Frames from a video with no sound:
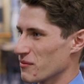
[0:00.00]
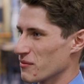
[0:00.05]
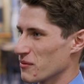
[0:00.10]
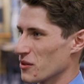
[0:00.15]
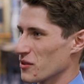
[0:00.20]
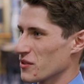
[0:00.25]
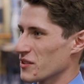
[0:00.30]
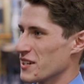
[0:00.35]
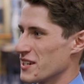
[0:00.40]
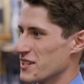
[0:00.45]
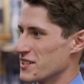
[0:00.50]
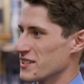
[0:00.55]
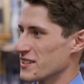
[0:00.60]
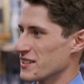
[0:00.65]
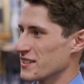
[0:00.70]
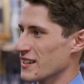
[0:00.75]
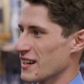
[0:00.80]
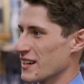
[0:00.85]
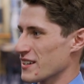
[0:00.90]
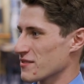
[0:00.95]
what
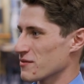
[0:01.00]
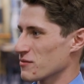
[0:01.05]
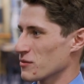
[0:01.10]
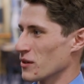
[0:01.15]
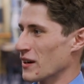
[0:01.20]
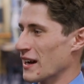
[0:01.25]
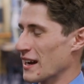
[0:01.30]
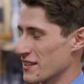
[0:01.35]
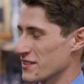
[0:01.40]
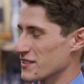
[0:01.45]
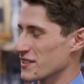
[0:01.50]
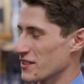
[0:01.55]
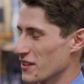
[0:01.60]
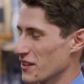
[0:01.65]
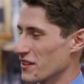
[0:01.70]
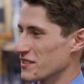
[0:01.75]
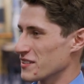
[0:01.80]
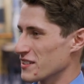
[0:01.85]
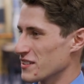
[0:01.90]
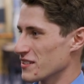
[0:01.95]
teaching, what actually
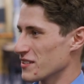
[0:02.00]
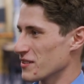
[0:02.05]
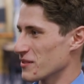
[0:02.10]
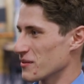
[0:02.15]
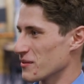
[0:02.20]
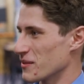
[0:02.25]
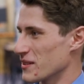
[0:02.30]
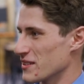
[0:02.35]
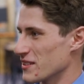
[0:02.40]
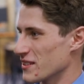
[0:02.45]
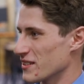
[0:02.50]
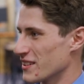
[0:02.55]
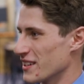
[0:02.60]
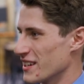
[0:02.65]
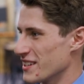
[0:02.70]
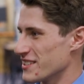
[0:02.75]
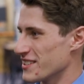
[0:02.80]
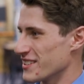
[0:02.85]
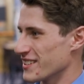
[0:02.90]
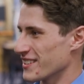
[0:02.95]
goes into when you're
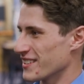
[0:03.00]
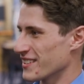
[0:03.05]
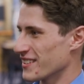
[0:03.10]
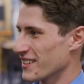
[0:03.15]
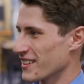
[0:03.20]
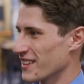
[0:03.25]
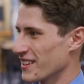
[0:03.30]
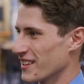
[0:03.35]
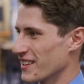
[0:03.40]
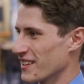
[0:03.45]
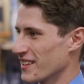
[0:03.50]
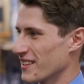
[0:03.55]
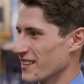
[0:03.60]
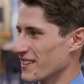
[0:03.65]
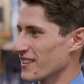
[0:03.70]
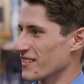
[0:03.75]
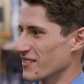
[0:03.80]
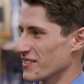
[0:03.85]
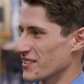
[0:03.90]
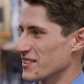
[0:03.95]
teaching.
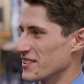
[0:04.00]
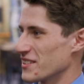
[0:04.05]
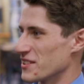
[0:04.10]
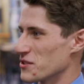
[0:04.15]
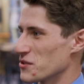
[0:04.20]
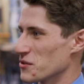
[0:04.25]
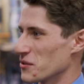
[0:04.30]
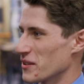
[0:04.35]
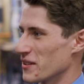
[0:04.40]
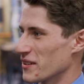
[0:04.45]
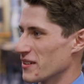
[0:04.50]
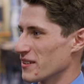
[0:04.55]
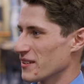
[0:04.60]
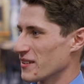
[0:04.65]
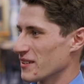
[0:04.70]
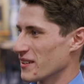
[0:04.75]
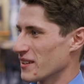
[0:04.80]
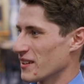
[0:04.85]
I really enjoyed it.